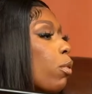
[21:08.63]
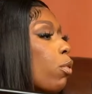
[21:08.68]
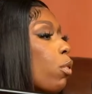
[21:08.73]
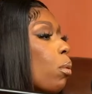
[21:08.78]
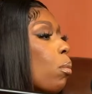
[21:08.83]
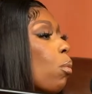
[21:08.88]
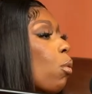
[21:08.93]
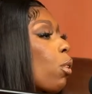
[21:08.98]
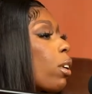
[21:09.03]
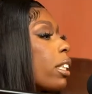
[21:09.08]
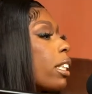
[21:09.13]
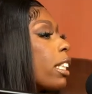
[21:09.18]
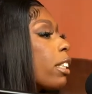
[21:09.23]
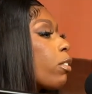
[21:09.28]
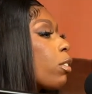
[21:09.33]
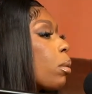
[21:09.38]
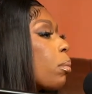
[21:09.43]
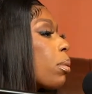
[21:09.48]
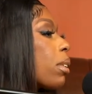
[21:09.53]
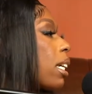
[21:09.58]
from more
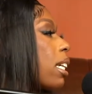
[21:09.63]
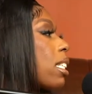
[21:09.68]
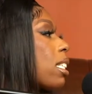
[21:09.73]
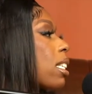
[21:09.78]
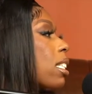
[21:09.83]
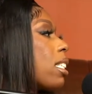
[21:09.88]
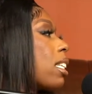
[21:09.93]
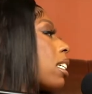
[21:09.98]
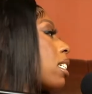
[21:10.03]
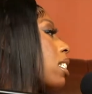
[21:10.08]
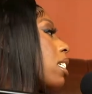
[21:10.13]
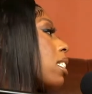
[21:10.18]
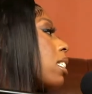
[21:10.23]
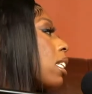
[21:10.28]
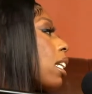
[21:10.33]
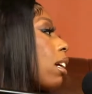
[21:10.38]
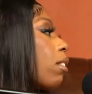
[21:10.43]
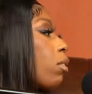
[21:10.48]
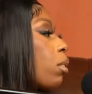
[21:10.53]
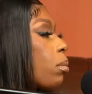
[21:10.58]
different places. They just
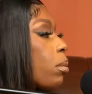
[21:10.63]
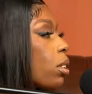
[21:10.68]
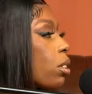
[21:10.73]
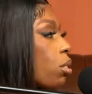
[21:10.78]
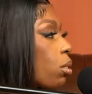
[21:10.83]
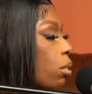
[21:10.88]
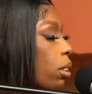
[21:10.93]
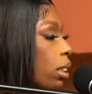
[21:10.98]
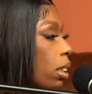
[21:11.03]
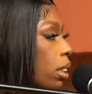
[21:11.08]
not from Detroit.